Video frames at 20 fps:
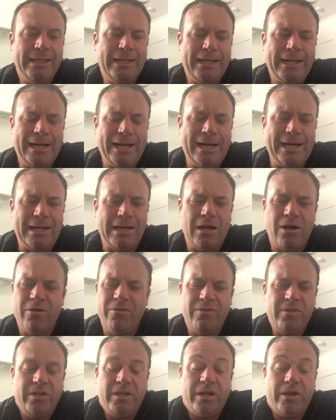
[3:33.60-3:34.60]

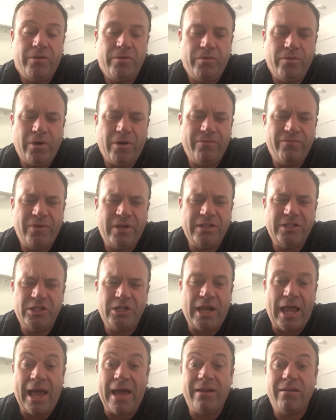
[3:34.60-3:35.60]
I've
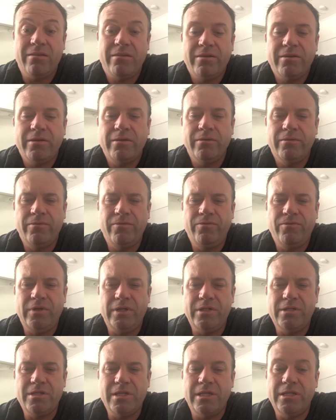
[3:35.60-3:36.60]
ventured out of the
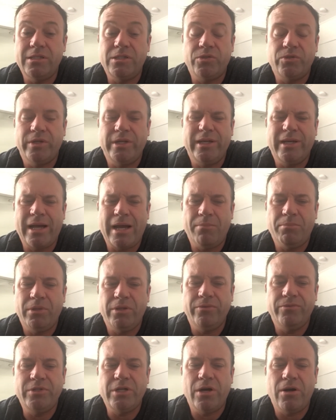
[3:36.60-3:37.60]
fitness industry a
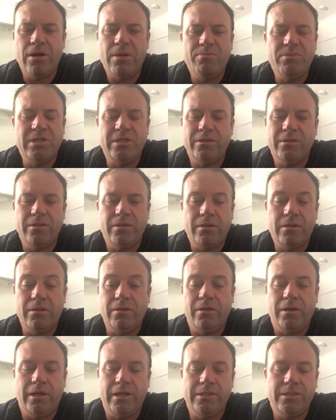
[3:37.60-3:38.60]
couple of times and
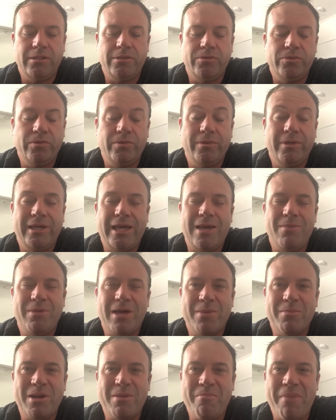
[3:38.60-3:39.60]
I still keep
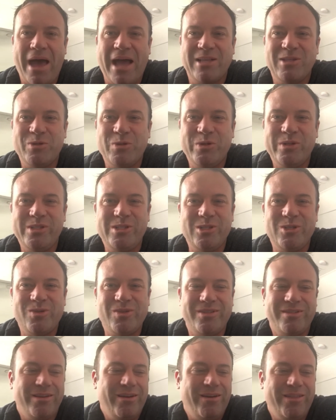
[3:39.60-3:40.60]
coming back to it,
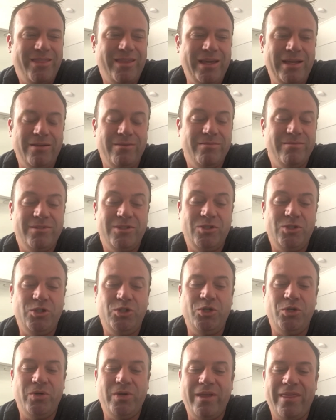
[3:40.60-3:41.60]
just I think
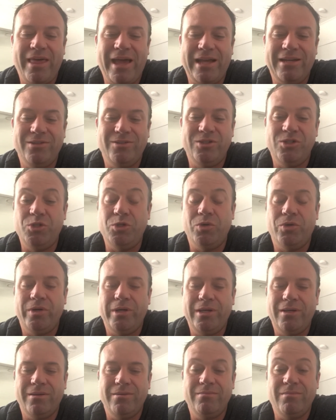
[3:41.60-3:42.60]
due to that
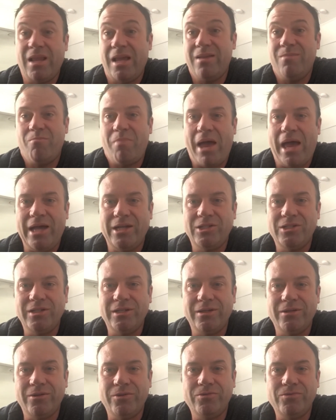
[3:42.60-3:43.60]
joy and
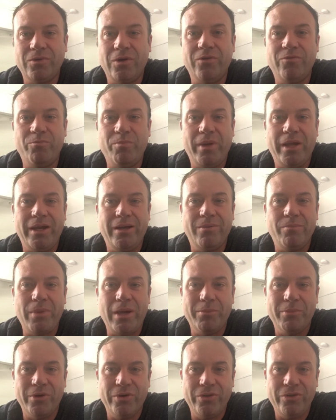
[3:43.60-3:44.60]
passion of being a
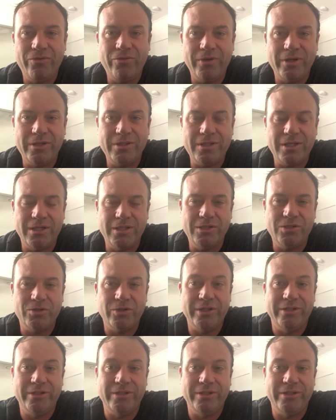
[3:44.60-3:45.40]
member of the fitness industry.